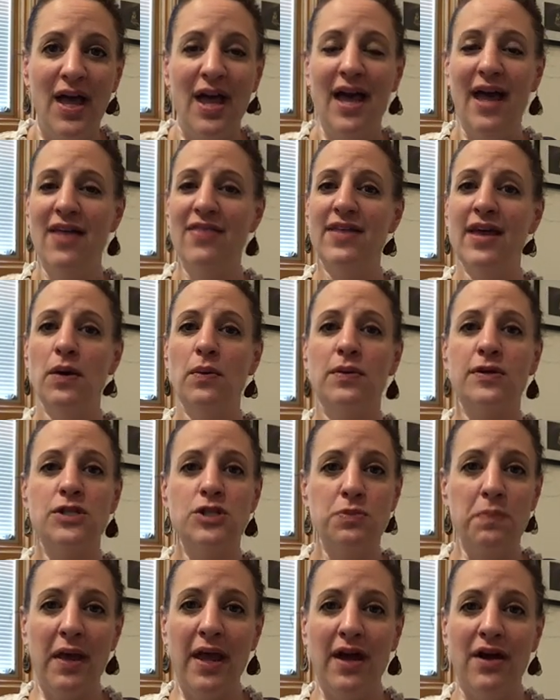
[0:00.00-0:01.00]
And they were
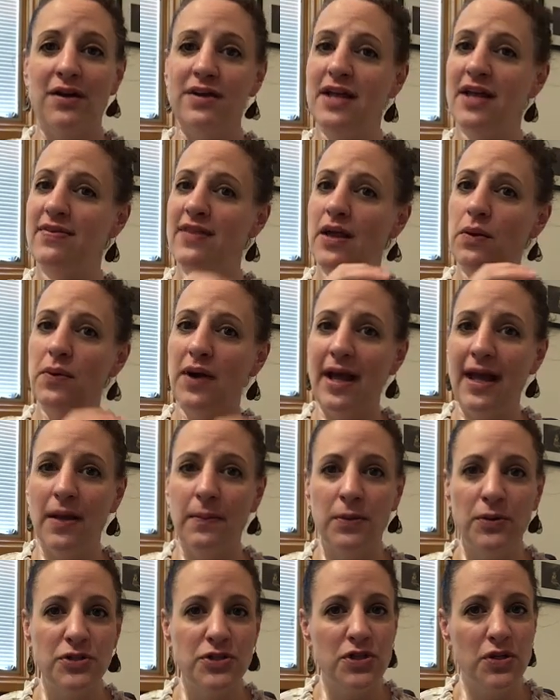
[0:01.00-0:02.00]
spared and they were
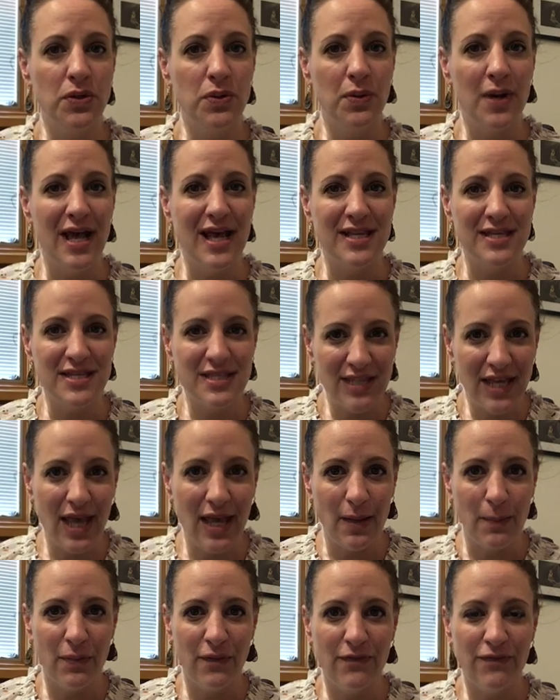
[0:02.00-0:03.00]
able to
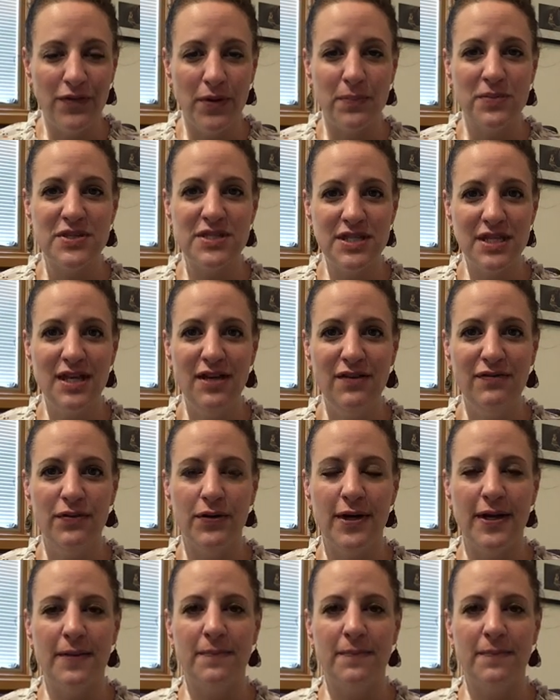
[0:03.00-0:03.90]
escape from slavery.